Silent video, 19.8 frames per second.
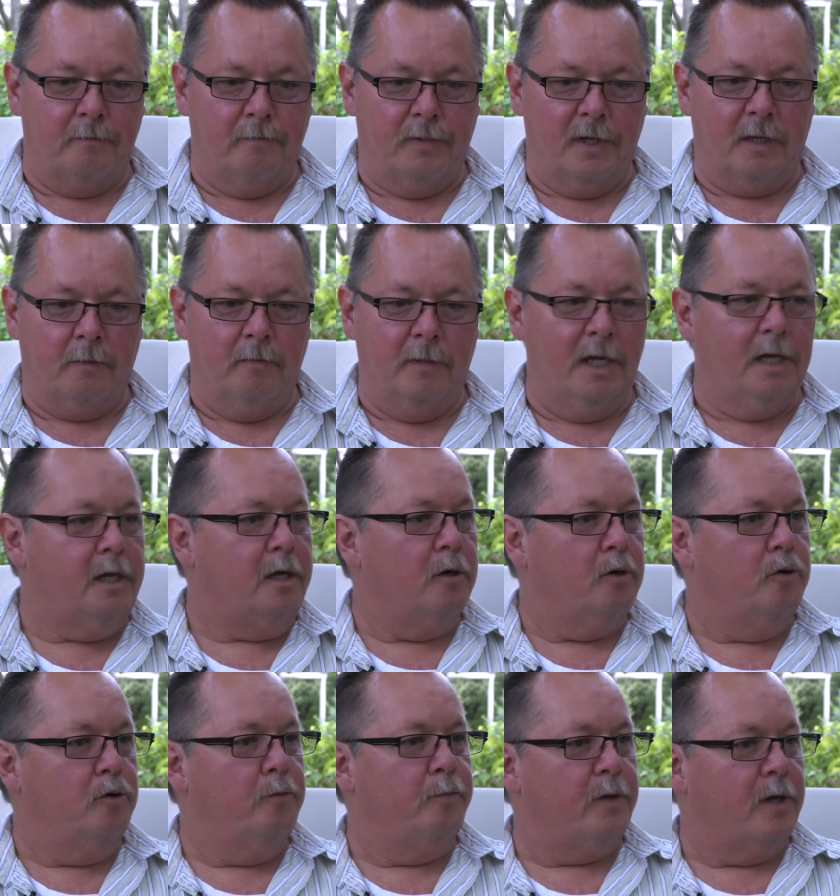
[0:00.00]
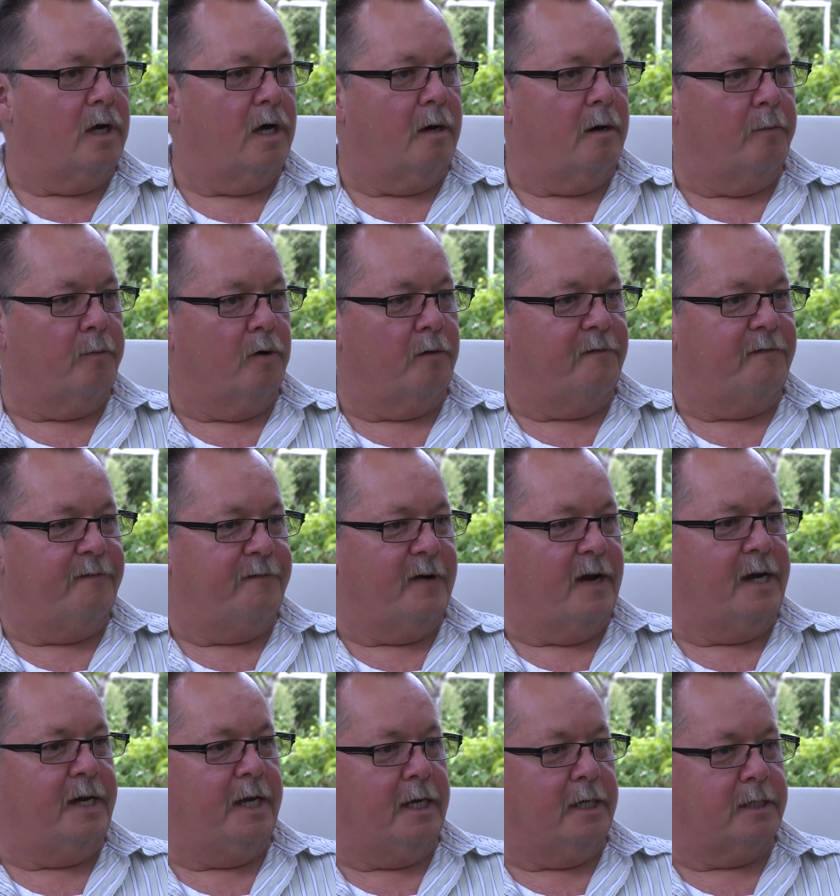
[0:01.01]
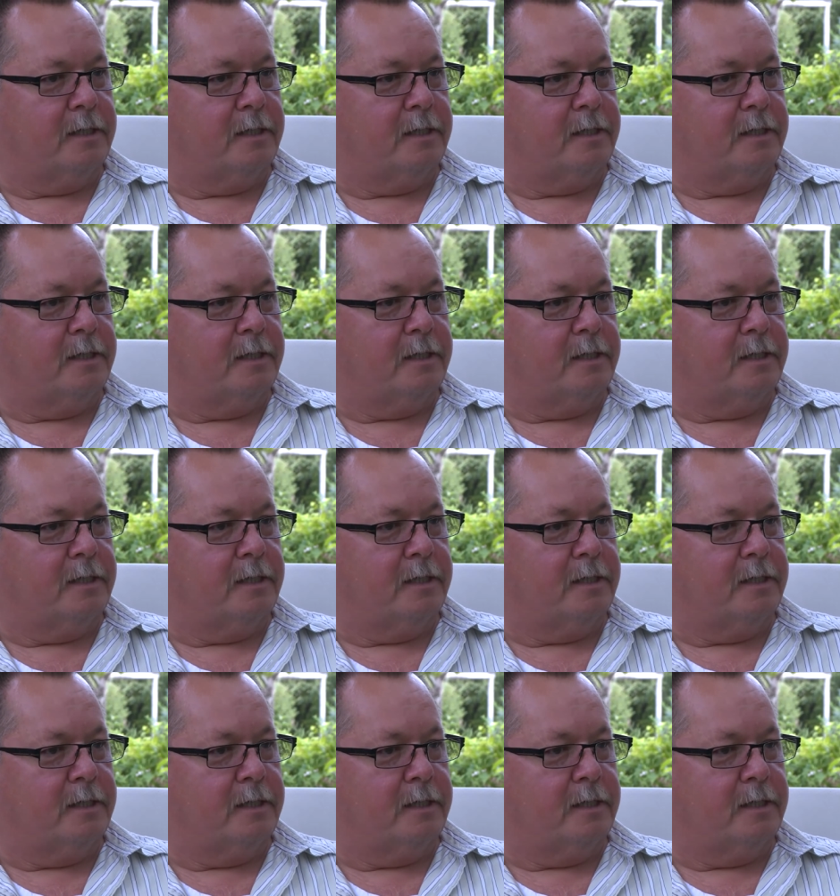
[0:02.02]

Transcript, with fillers: big media hoopla about fining